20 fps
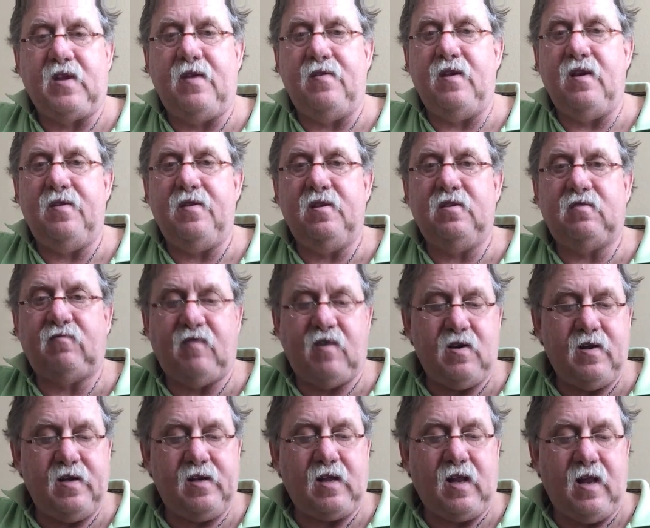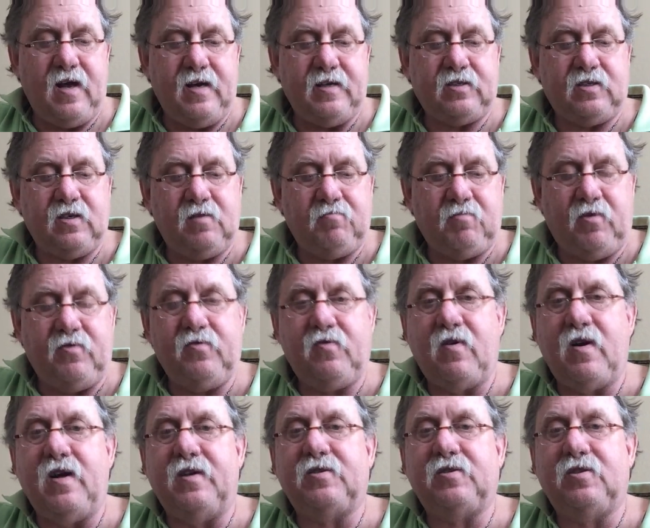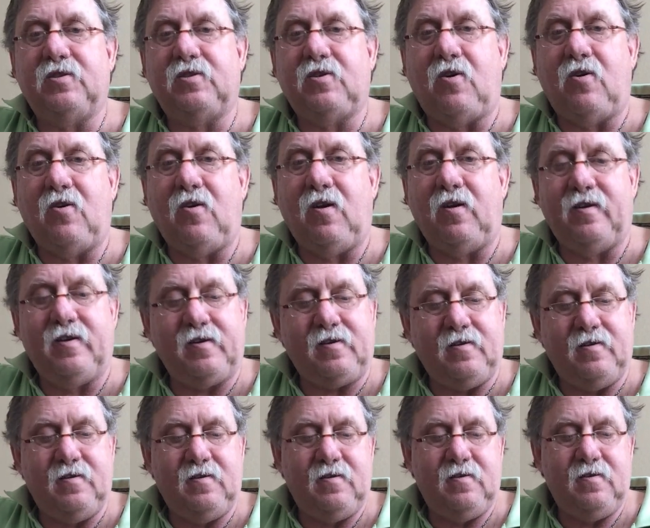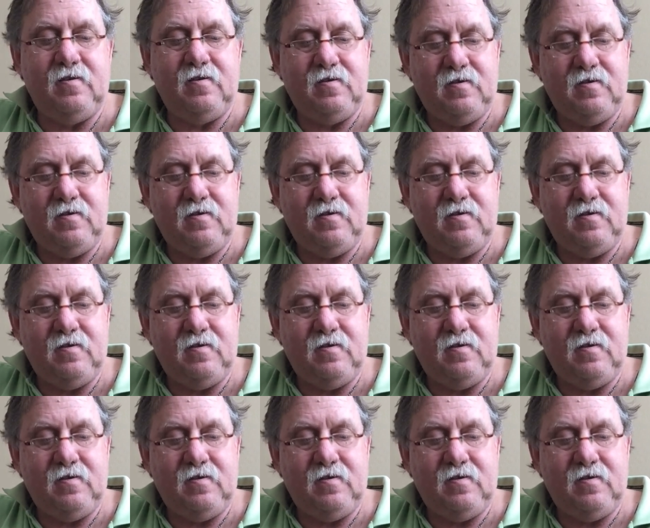And then there's very classic bluegrass guitar lick. And